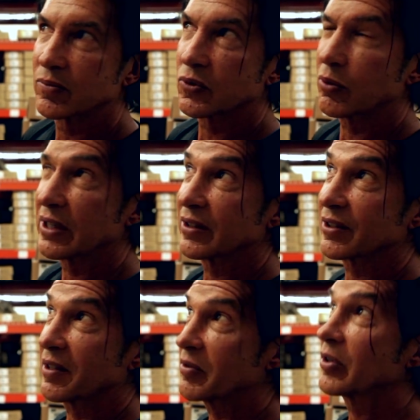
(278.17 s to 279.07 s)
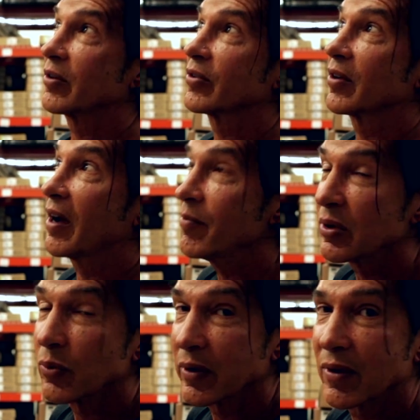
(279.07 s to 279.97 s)
27 years that I've
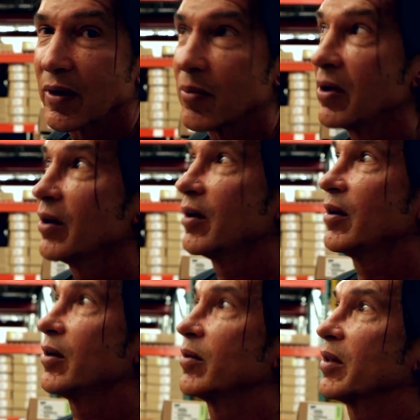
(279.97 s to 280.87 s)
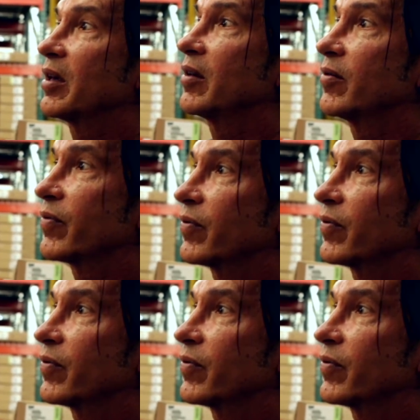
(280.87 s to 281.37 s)
been with them. They've